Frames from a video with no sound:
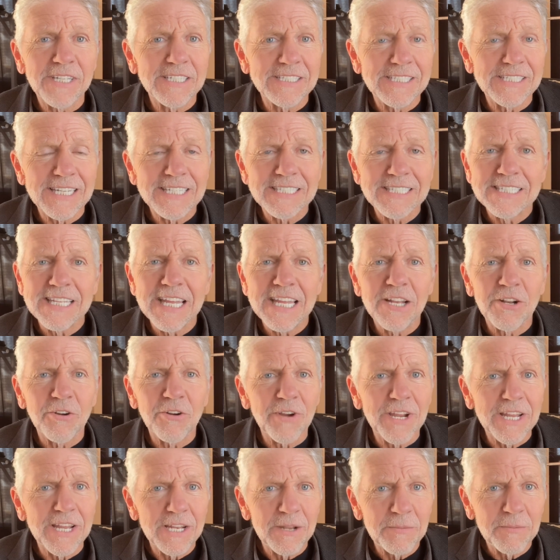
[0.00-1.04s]
as I said, are
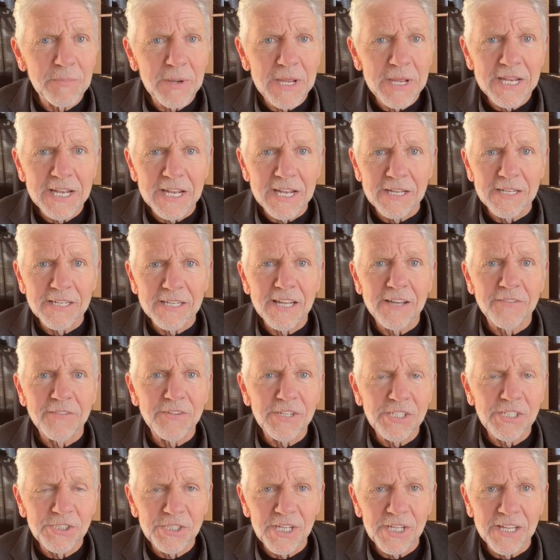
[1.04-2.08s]
independent of
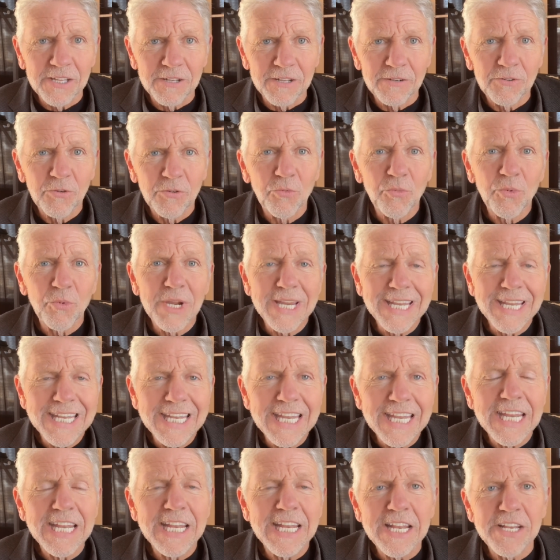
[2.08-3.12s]
each other. We
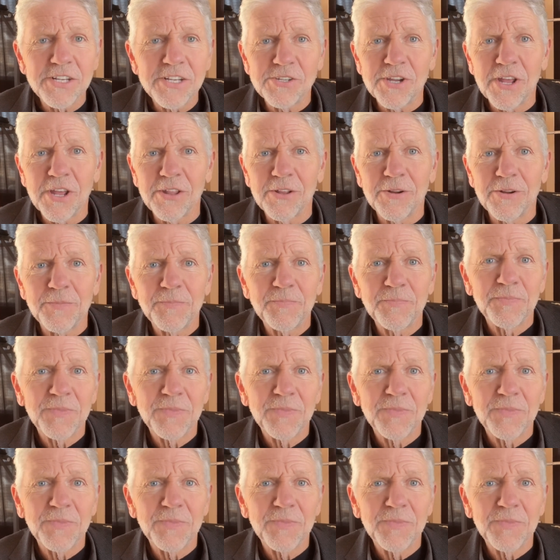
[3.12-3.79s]
need each other.